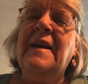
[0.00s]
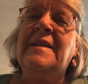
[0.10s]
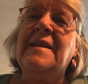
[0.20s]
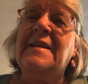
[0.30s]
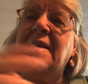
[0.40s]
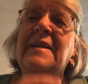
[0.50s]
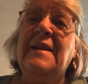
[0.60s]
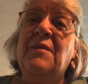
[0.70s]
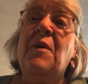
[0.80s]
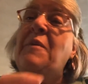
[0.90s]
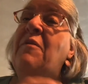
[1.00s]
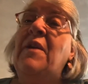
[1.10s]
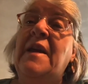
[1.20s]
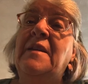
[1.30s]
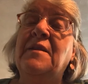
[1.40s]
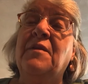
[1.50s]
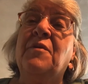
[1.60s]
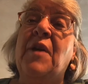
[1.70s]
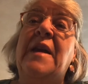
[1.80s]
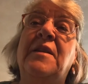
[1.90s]
it's when we read
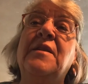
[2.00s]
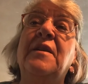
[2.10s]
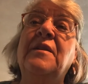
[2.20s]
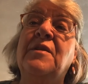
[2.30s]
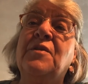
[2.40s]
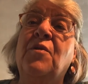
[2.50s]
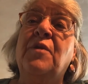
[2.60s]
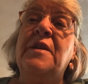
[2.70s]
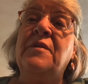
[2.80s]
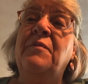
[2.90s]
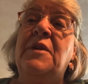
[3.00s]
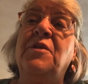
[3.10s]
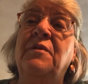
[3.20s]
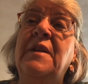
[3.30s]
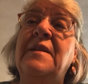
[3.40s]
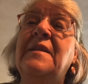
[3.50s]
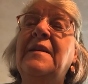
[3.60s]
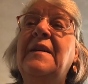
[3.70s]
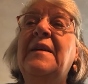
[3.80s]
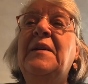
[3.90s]
great stories of
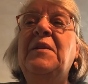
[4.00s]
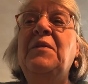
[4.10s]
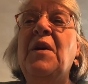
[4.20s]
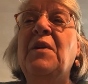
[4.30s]
missionaries, you